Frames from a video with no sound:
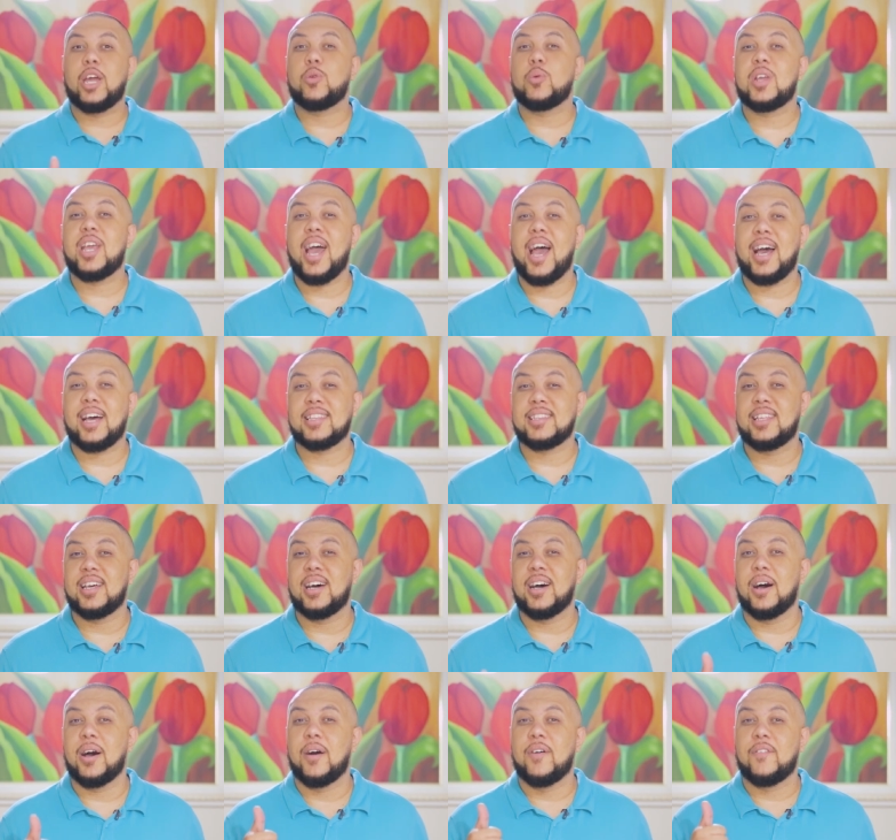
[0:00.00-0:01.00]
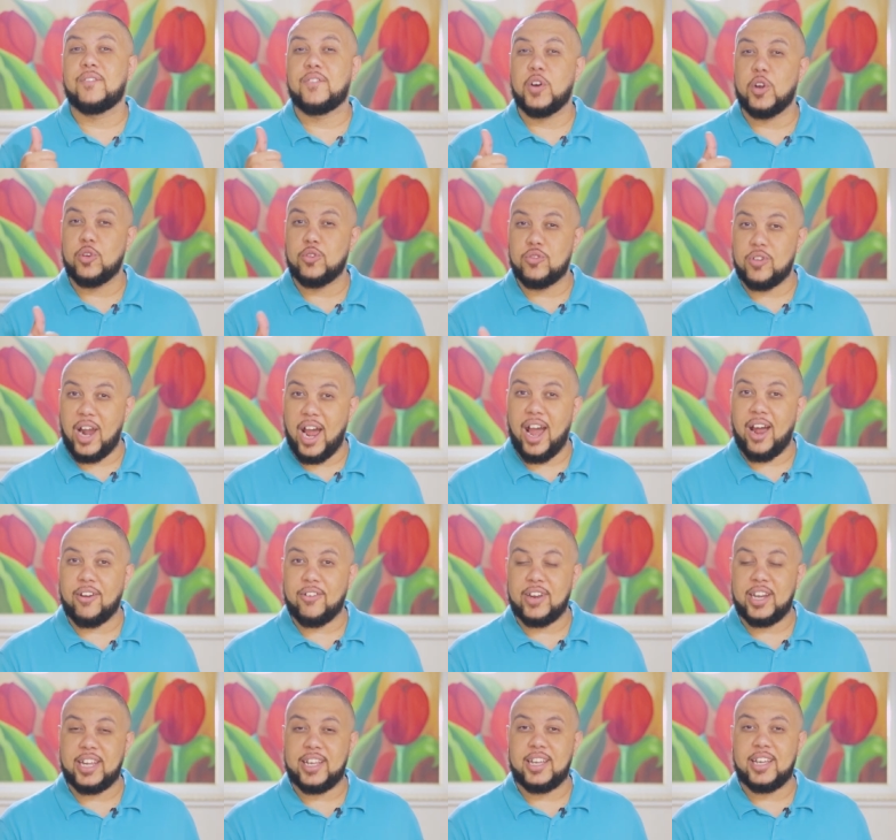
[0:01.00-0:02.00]
And we had the
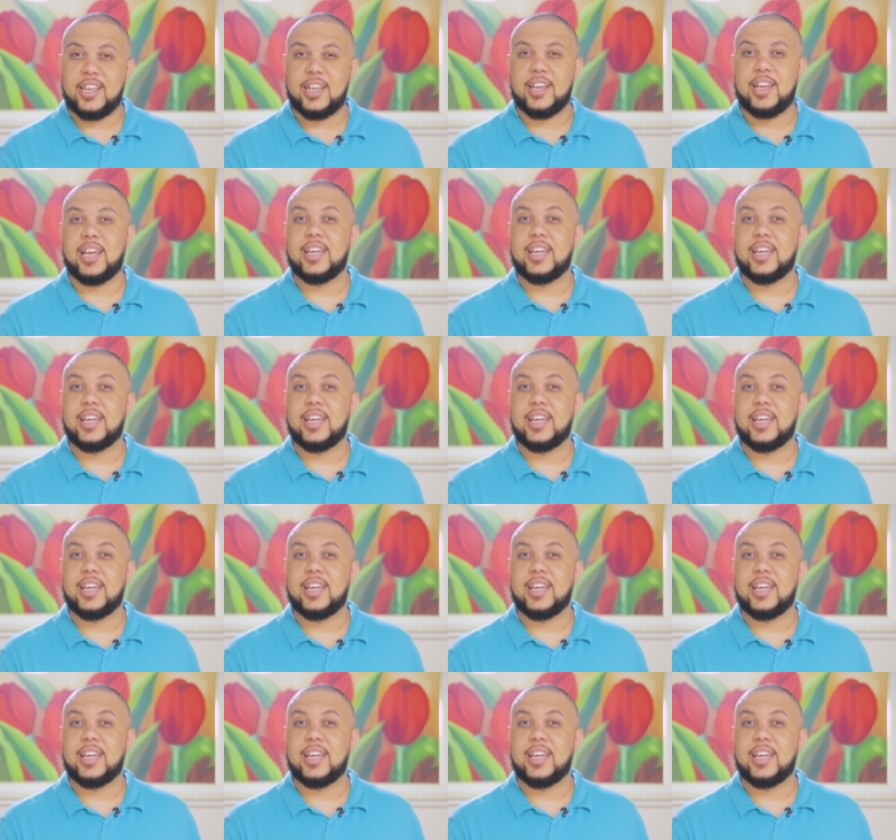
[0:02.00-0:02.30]
Ferrari,